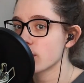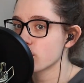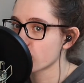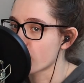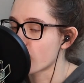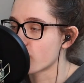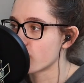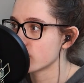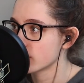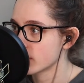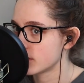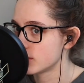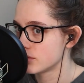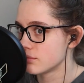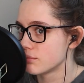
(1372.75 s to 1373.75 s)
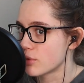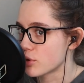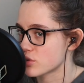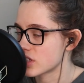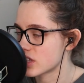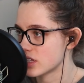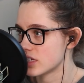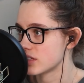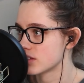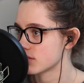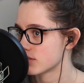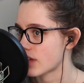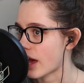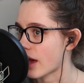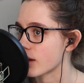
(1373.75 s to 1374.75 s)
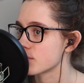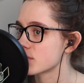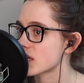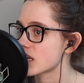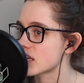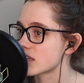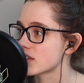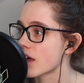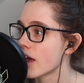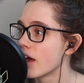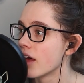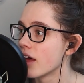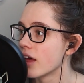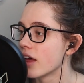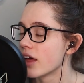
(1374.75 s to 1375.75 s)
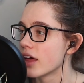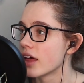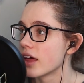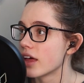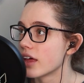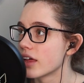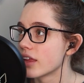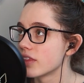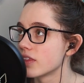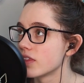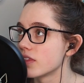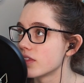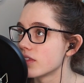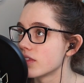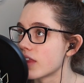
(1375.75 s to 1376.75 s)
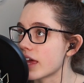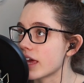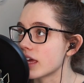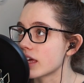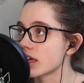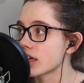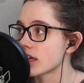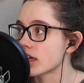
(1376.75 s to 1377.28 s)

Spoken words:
role in most of these times is like